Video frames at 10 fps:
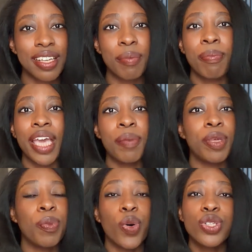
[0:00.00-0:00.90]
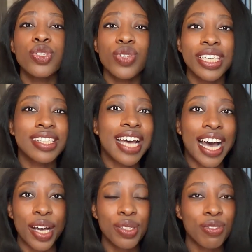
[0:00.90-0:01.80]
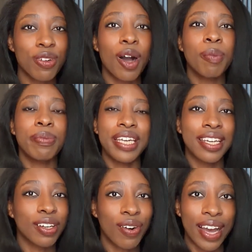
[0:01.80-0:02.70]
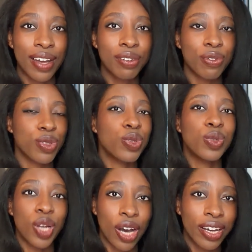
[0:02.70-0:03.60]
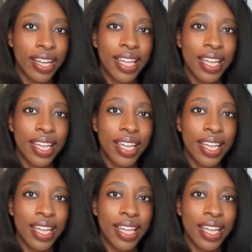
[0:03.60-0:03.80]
may be more stressed out from being in a crowd for too long.